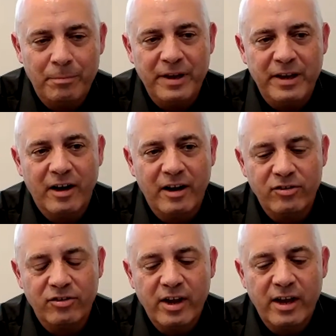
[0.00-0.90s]

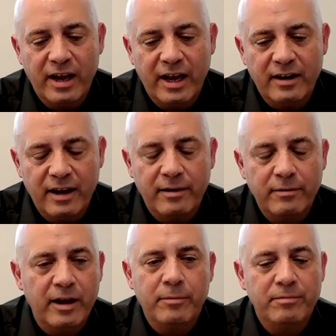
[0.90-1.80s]
Because
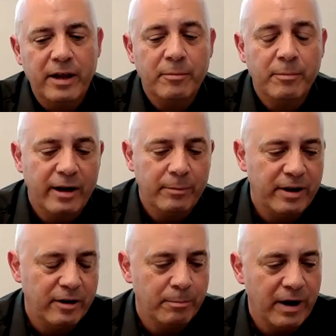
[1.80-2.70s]
in my
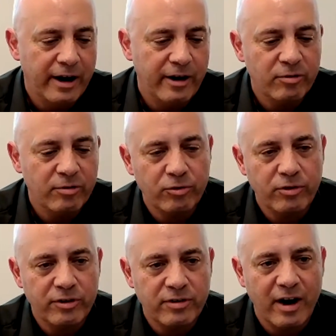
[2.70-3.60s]
opinion, buyers most
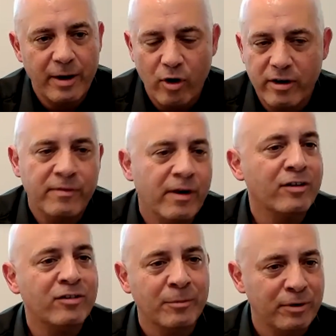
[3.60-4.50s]
of the time want a very
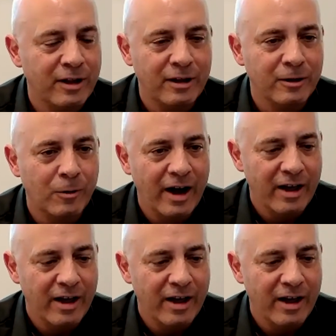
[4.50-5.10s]
simple LOI.